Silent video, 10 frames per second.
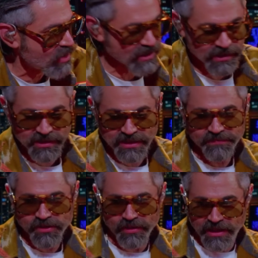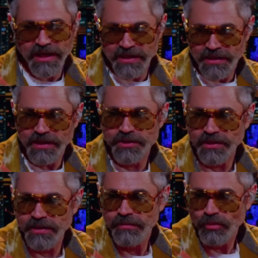quality stuff so that I could
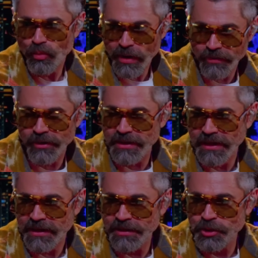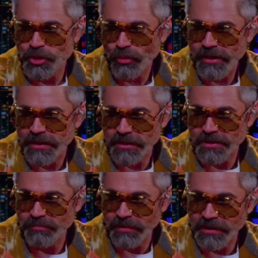actually wear it and enjoy
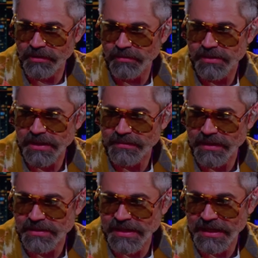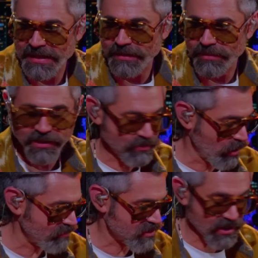it. But it looks like that's not going to be.
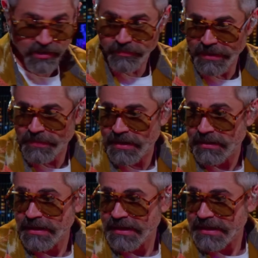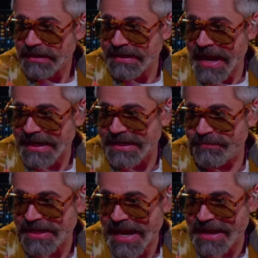Whoops, sorry about that. Not going
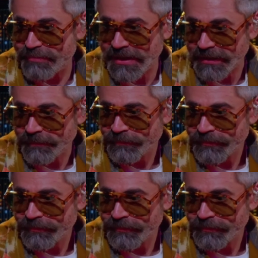to be happening.